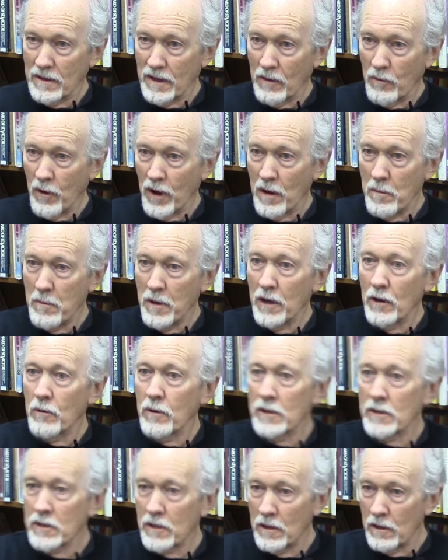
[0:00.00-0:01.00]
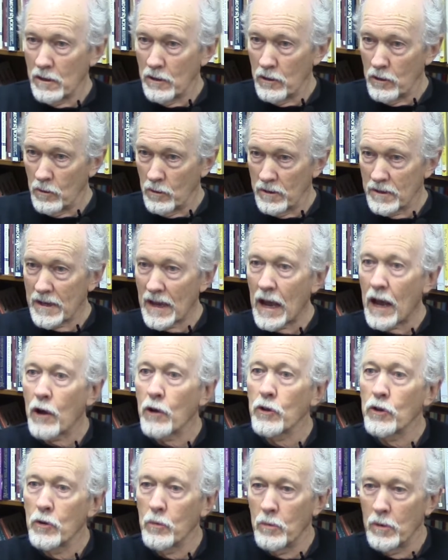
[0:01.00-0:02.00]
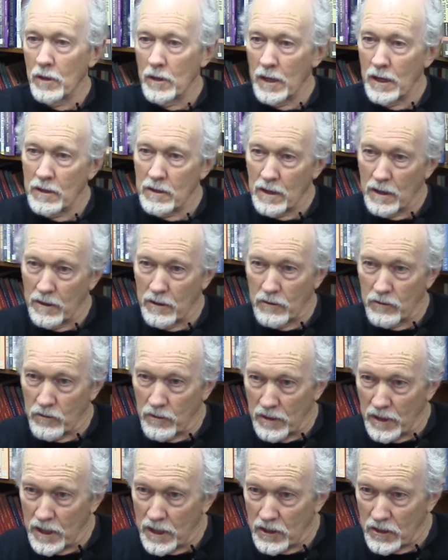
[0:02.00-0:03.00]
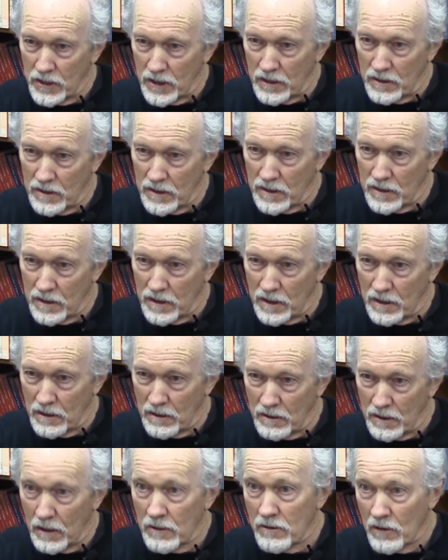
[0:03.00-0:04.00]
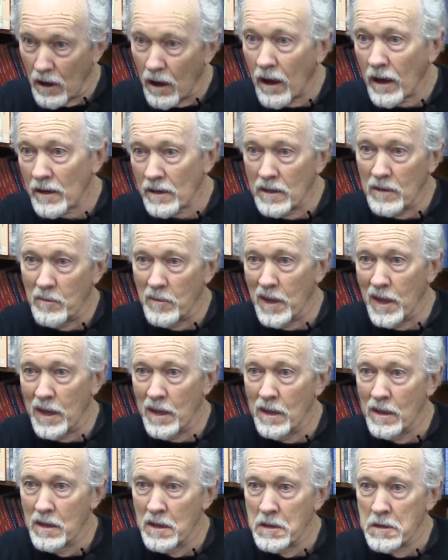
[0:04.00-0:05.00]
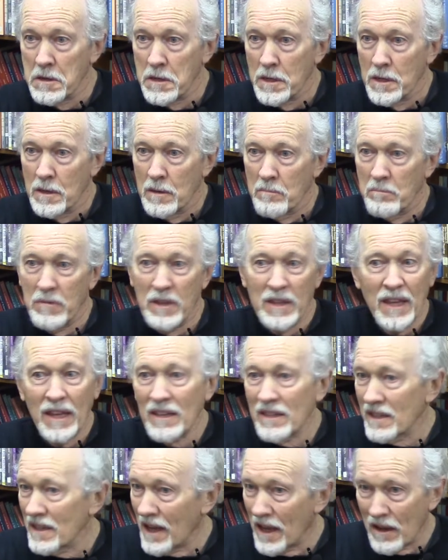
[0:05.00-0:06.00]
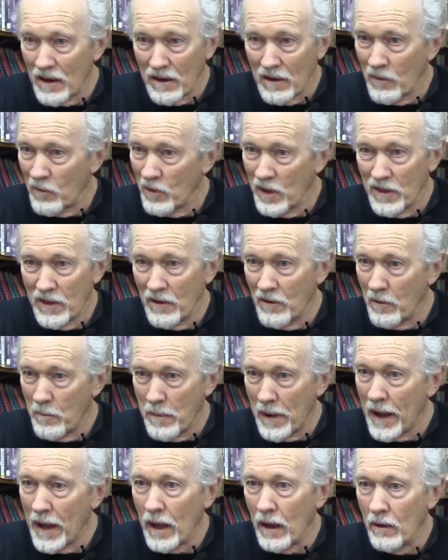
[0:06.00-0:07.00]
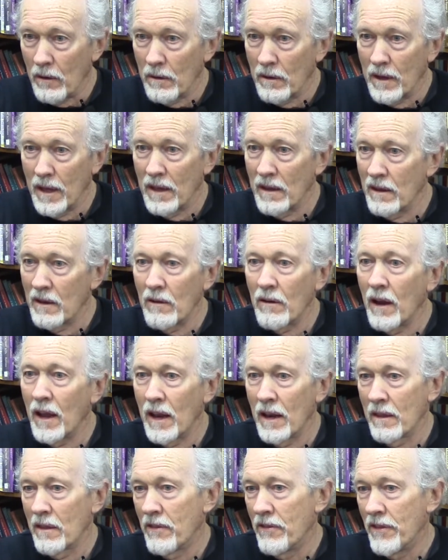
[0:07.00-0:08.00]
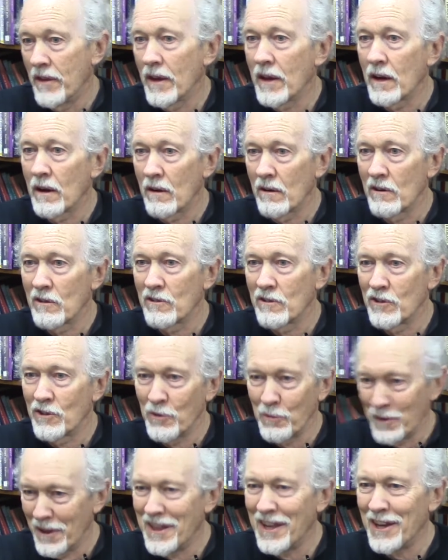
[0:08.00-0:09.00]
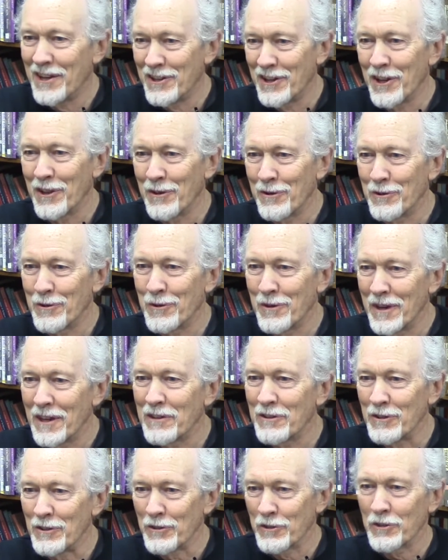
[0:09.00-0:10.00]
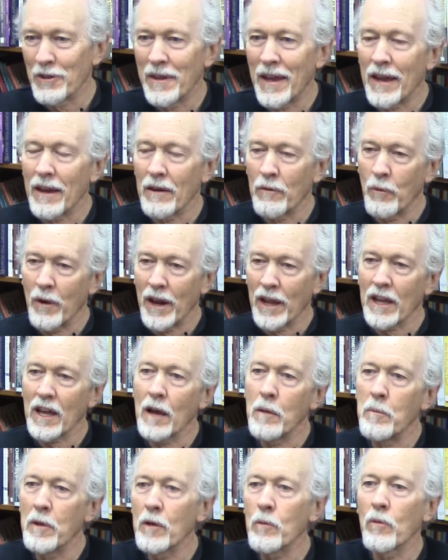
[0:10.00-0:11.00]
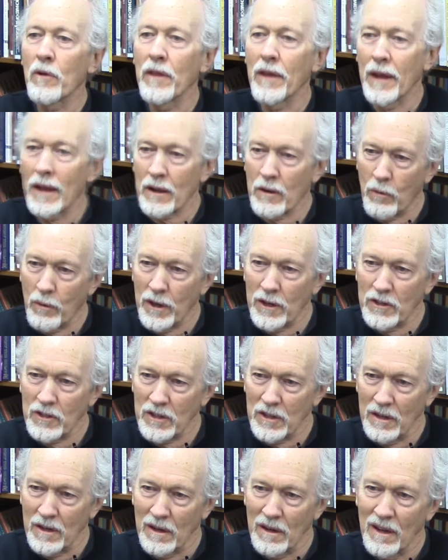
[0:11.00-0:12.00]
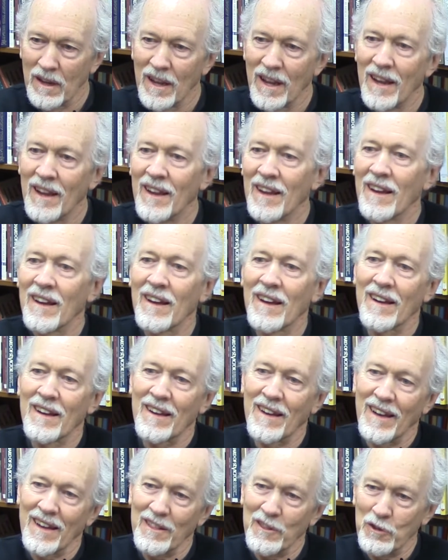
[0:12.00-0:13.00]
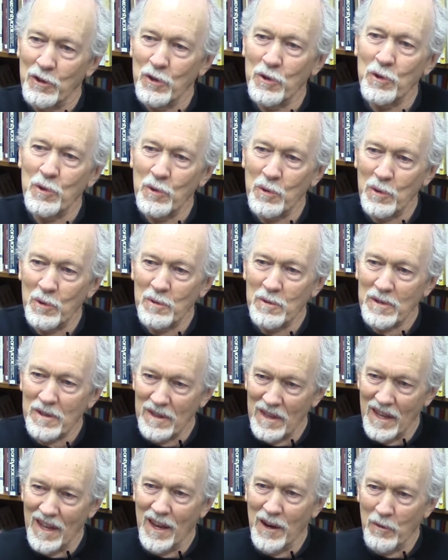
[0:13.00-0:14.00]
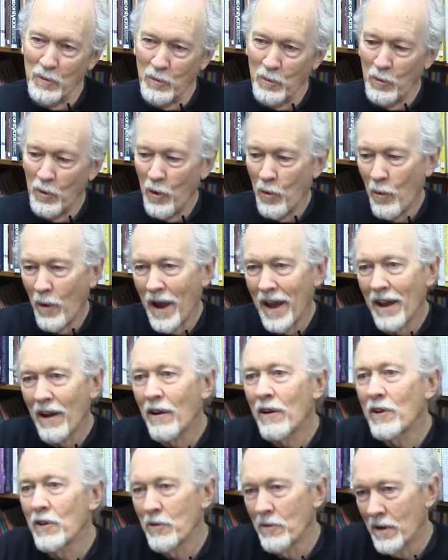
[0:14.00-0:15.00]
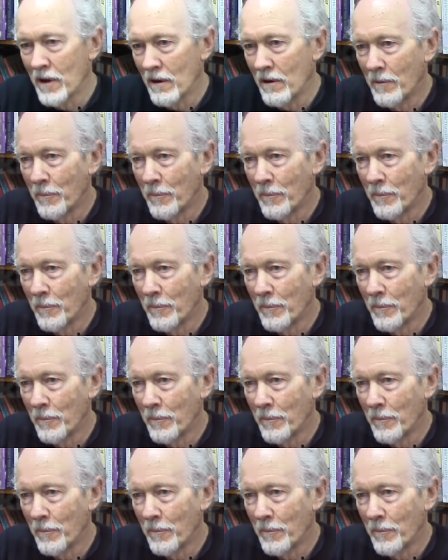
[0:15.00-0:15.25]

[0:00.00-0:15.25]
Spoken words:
what I'm interested in you is how you relate to other traditions, they'll talk to me. But that's not what they're about. They're not there to relate to other traditions. So that when I come in with that question, I lose then, well, why are you here?